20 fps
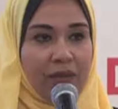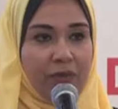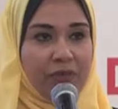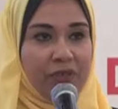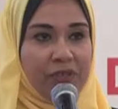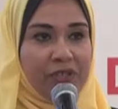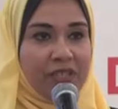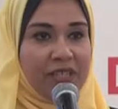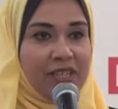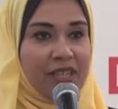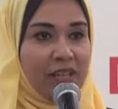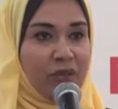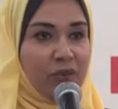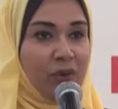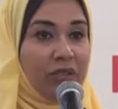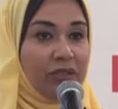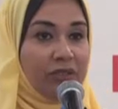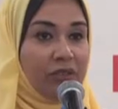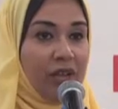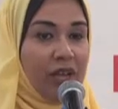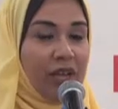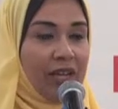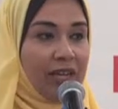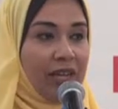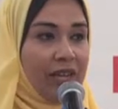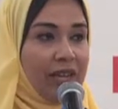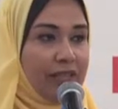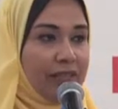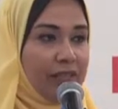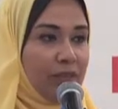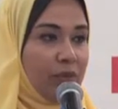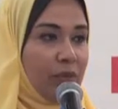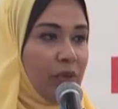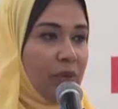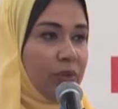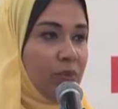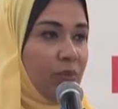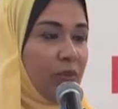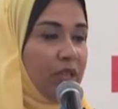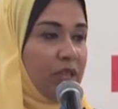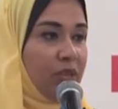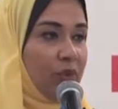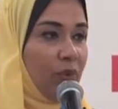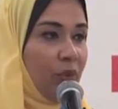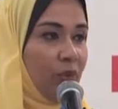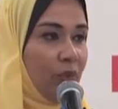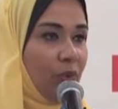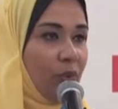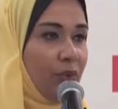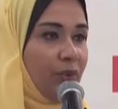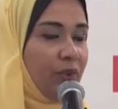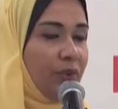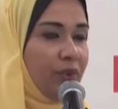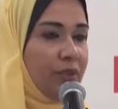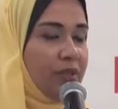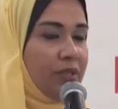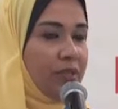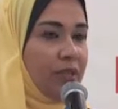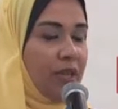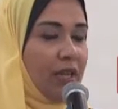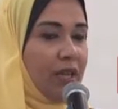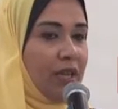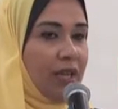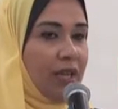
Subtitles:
Firstly, I want to highlight about my co-authors.